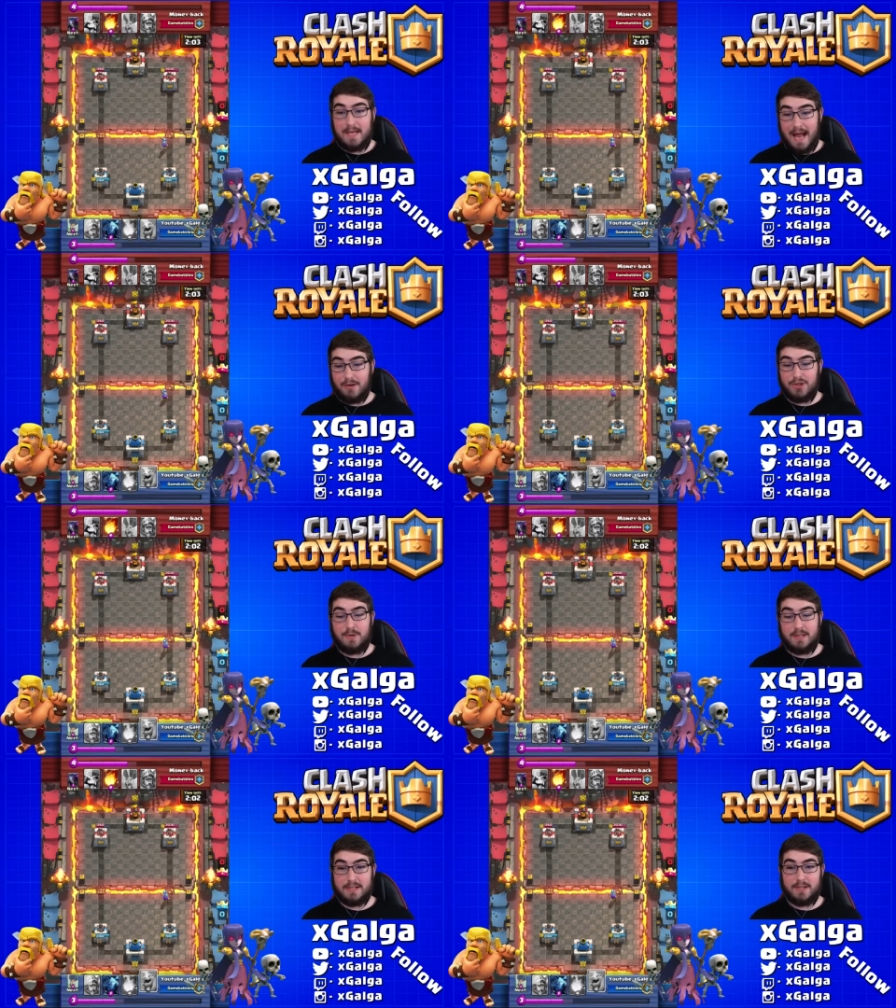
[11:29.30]
We're down
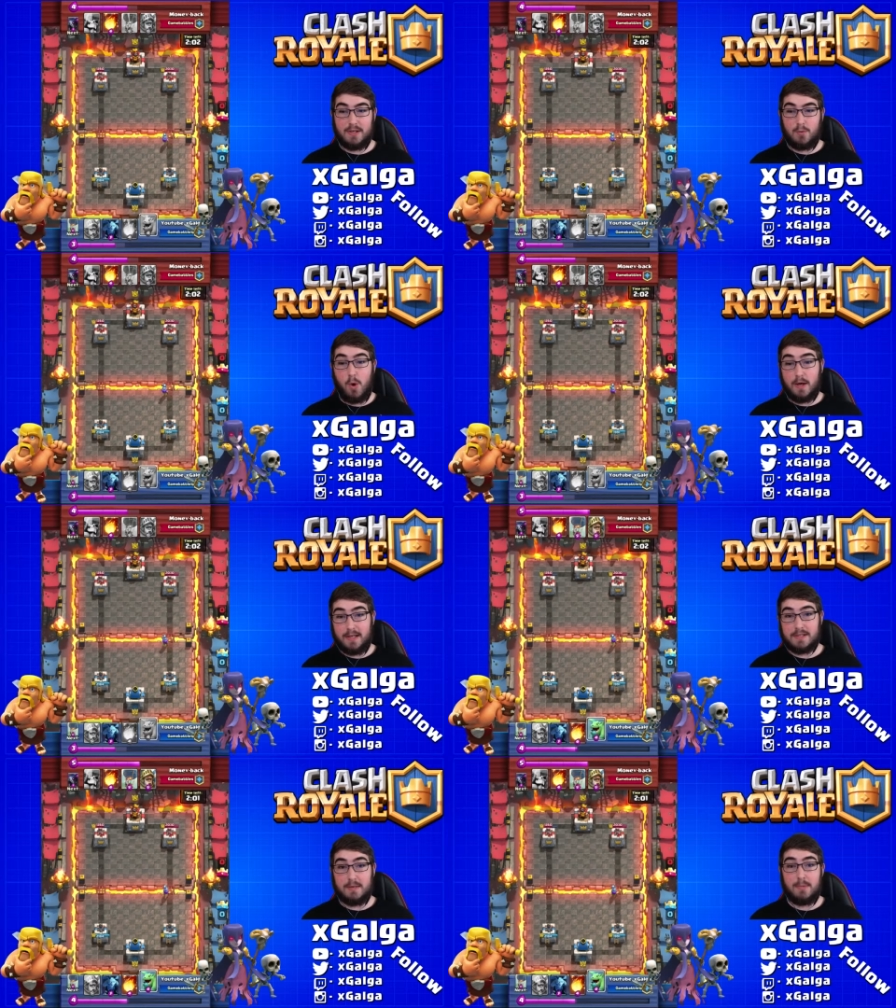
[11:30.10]
2 elixir, 1
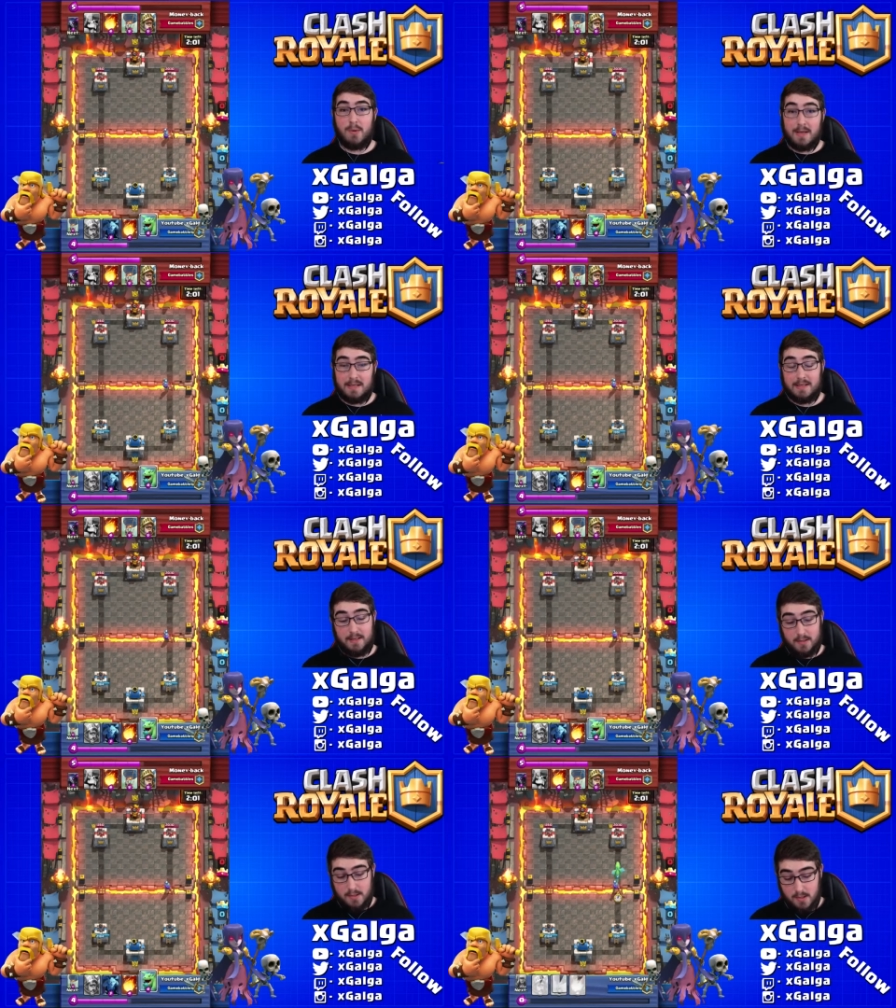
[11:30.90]
elixir, but we're in the lead.